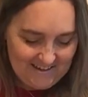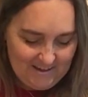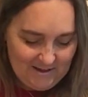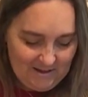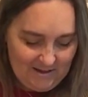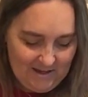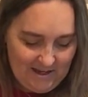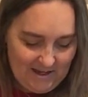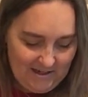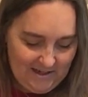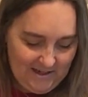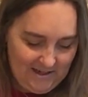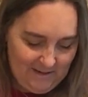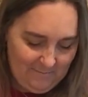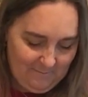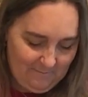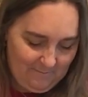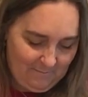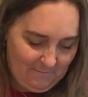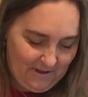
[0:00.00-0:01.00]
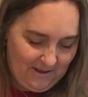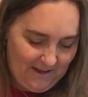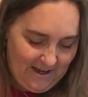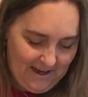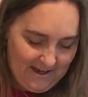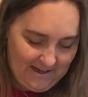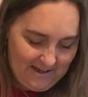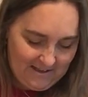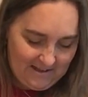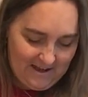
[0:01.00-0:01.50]
I didn't plan
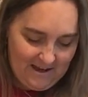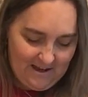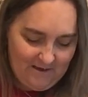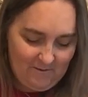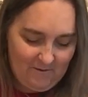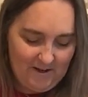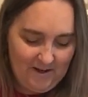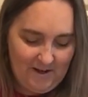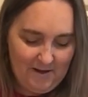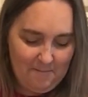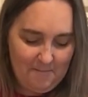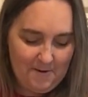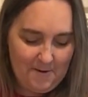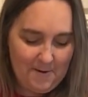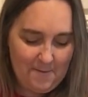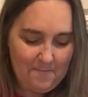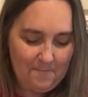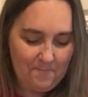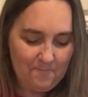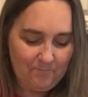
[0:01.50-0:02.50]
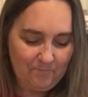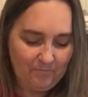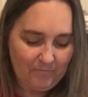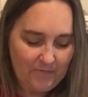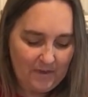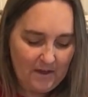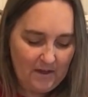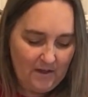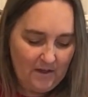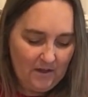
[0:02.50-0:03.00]
it that way, but
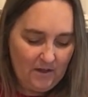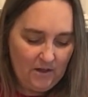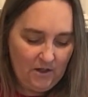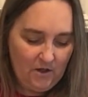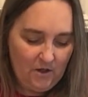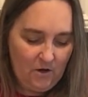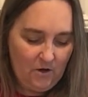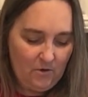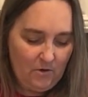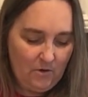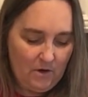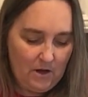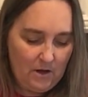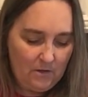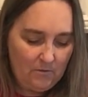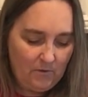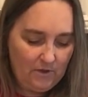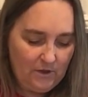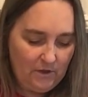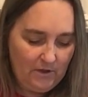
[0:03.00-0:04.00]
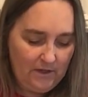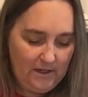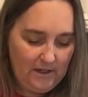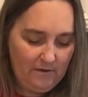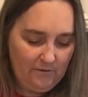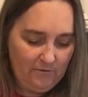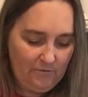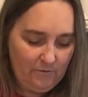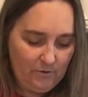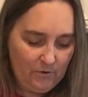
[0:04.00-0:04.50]
when you eat
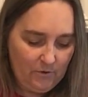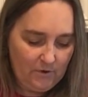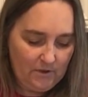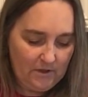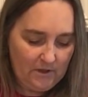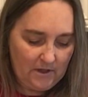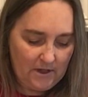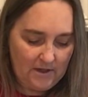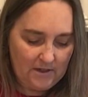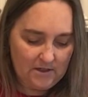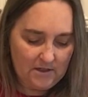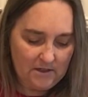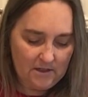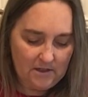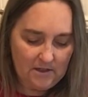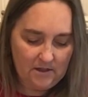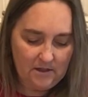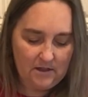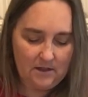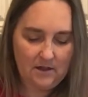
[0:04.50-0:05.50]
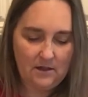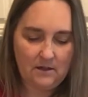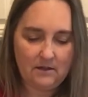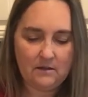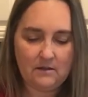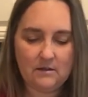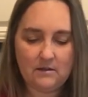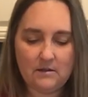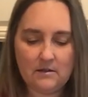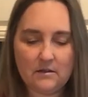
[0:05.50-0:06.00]
food, you like to eat
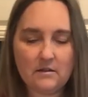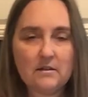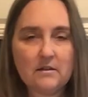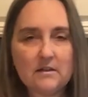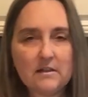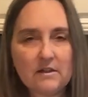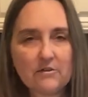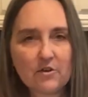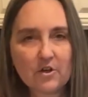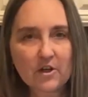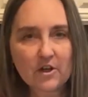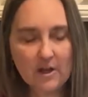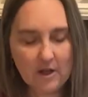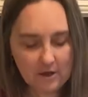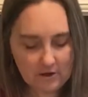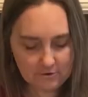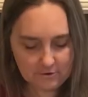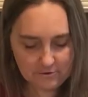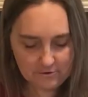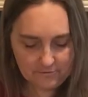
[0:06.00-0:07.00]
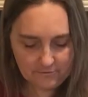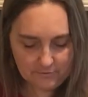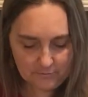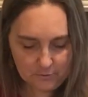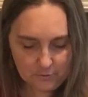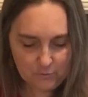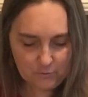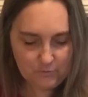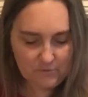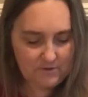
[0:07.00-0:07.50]
different colored
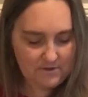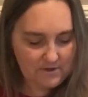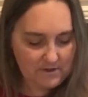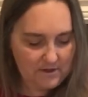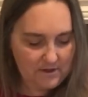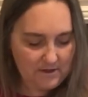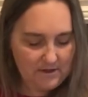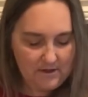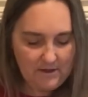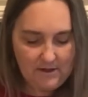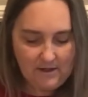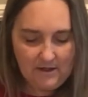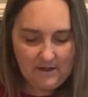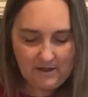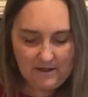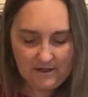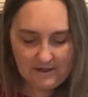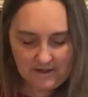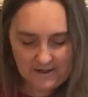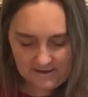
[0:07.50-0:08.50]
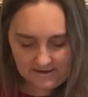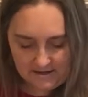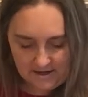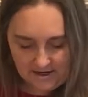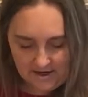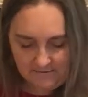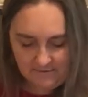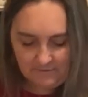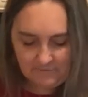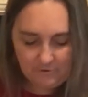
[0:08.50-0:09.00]
foods. You like to
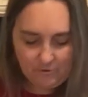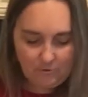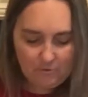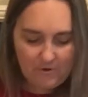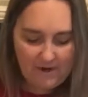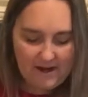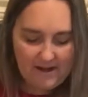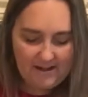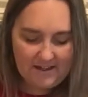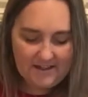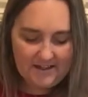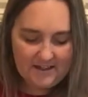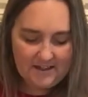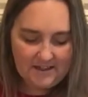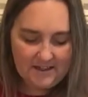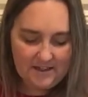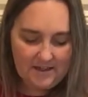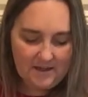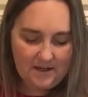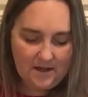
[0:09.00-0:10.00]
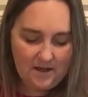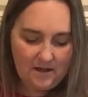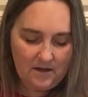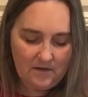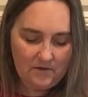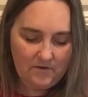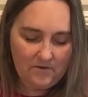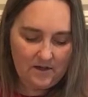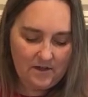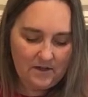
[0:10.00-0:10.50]
have a variety
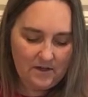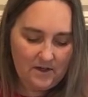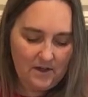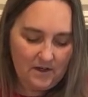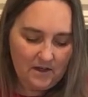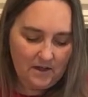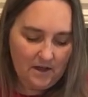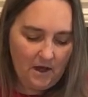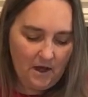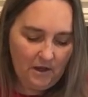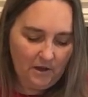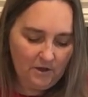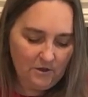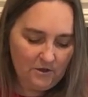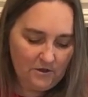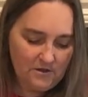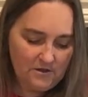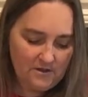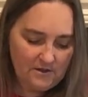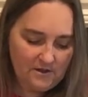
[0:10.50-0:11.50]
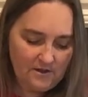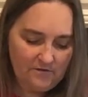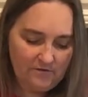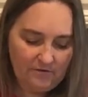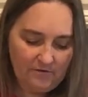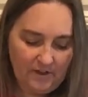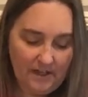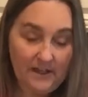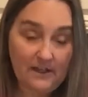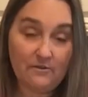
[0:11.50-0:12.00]
of colors,
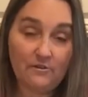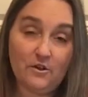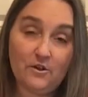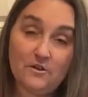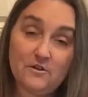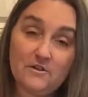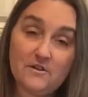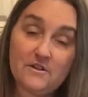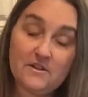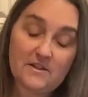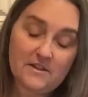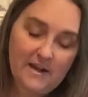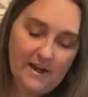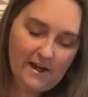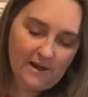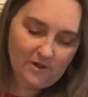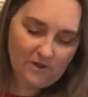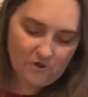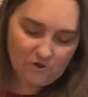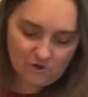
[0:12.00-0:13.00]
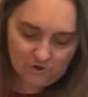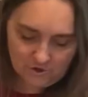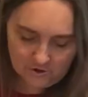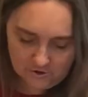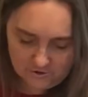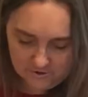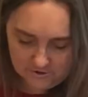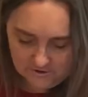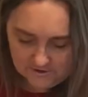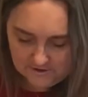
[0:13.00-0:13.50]
flavors,
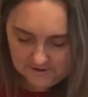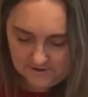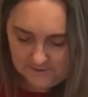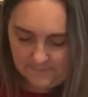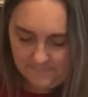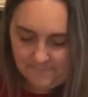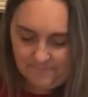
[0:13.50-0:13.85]
textures